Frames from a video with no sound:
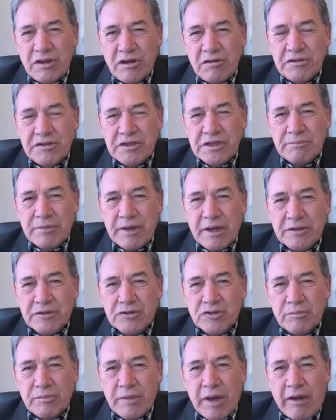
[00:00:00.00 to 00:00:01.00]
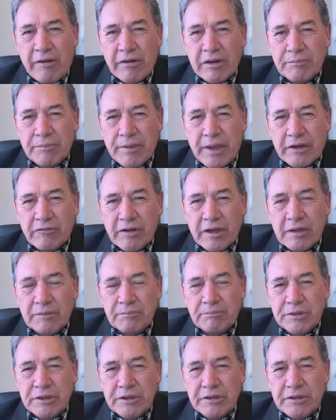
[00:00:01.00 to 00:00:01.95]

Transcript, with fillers: know anything about the Maori background